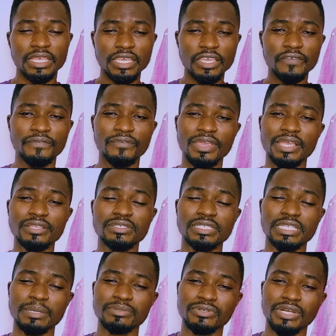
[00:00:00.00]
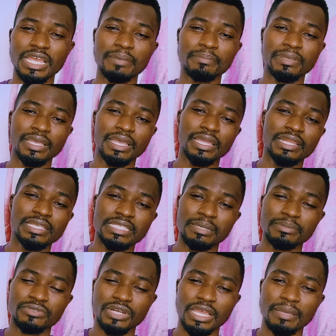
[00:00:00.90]
If you're yet to subscribe, kindly
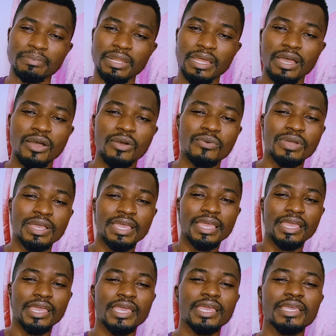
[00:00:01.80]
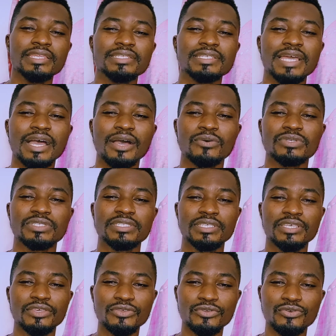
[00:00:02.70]
subscribe now, and I will
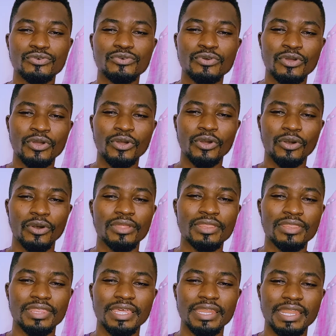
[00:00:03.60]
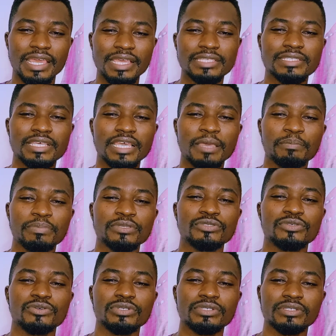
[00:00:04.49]
see you on the next
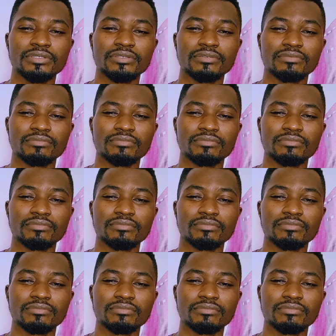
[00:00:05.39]
episode.